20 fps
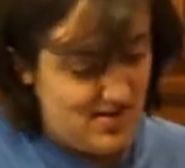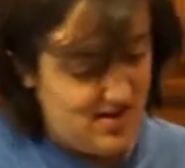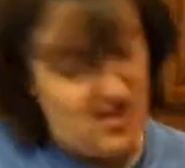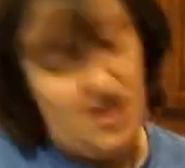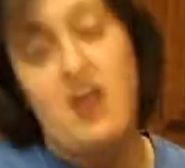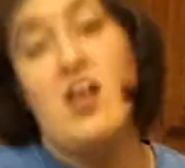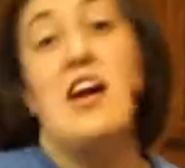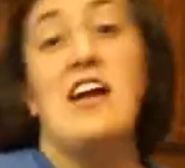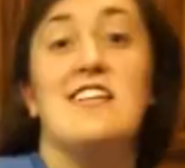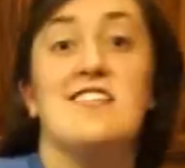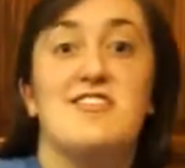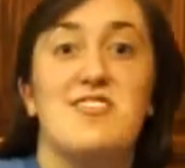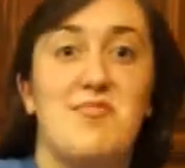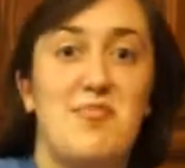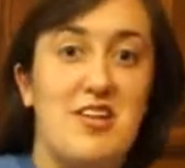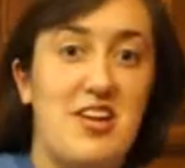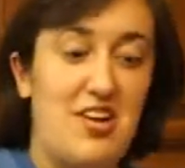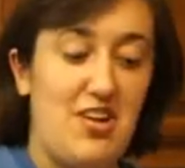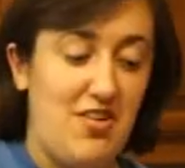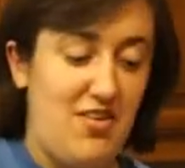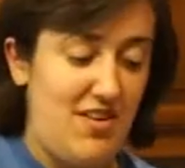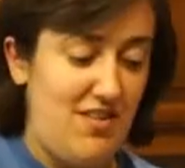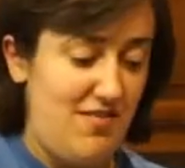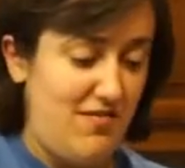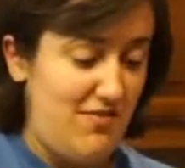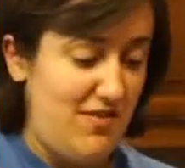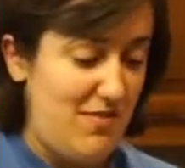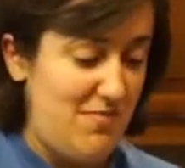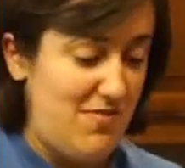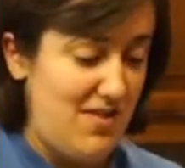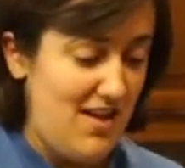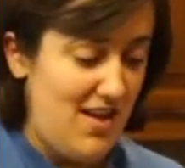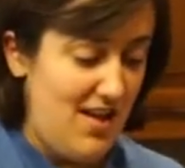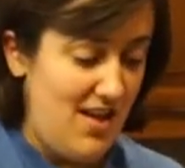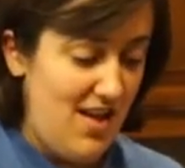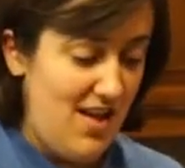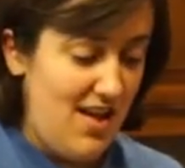All right, so I'm gonna go ahead and flip it.